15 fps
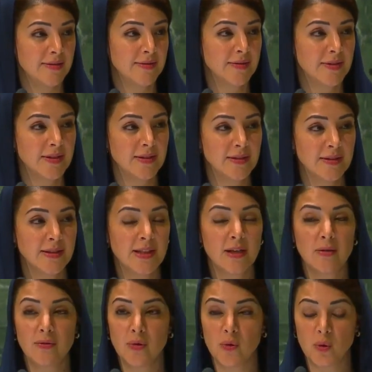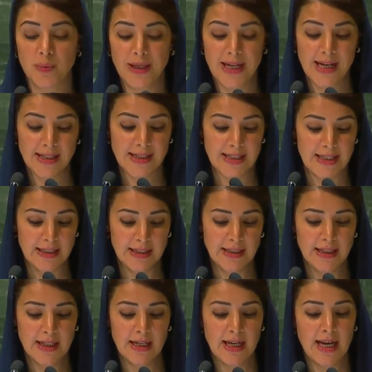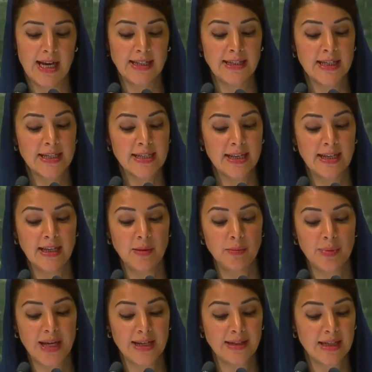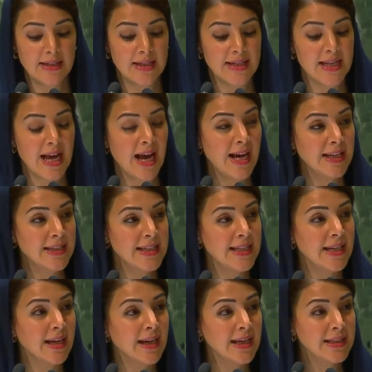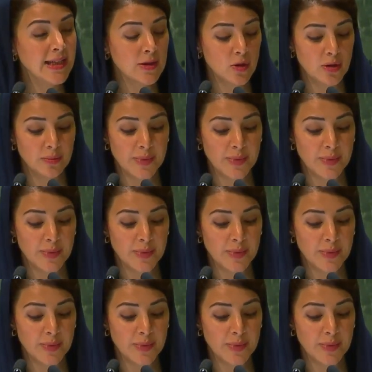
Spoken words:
The UAE thus refuses to accept that conflicts in